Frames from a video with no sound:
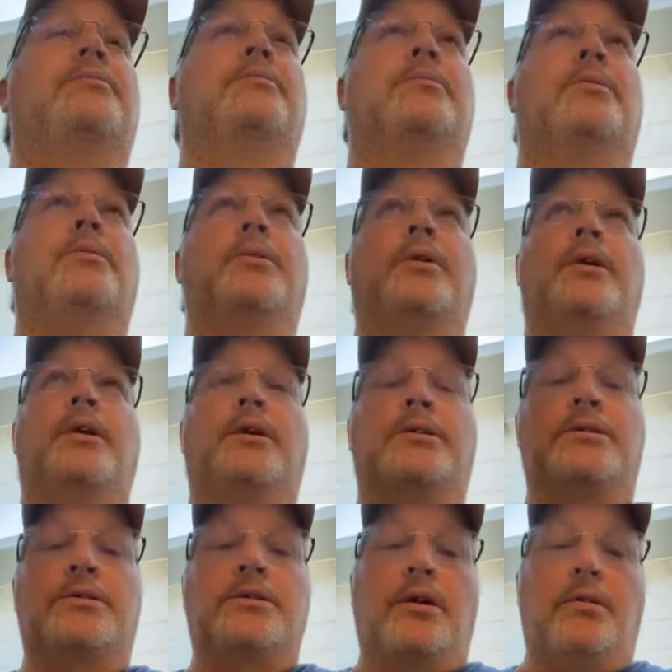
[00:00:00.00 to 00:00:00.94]

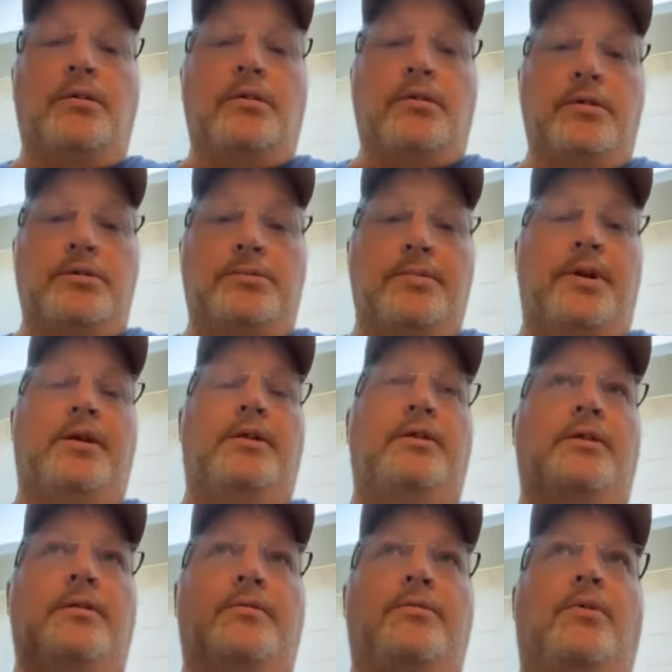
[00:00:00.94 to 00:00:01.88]
organized stalkers, meaning
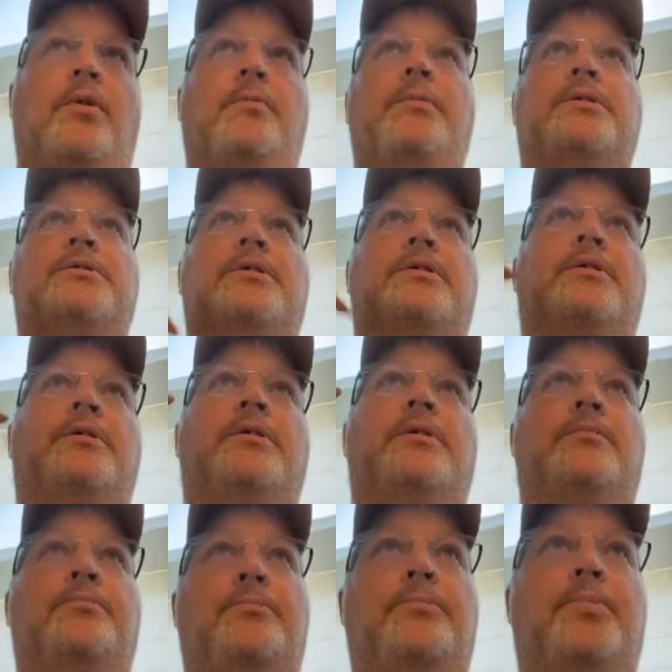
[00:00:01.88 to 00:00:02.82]
the informants and
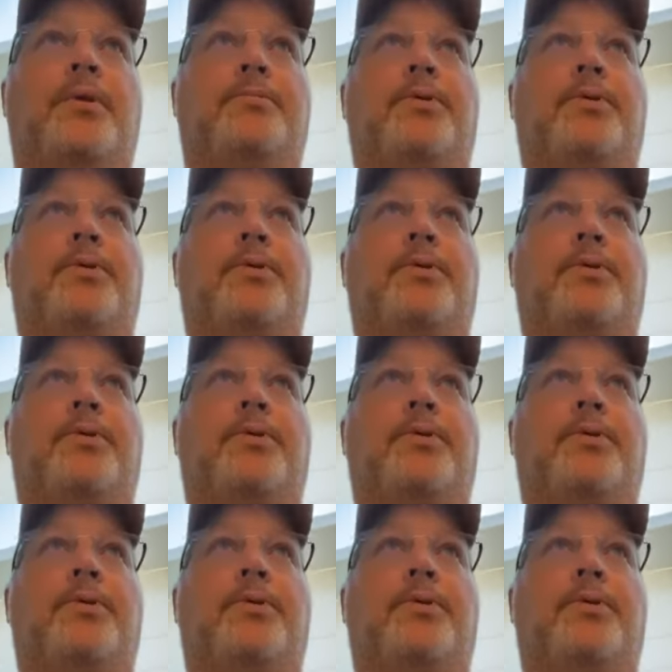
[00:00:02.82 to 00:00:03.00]
the, the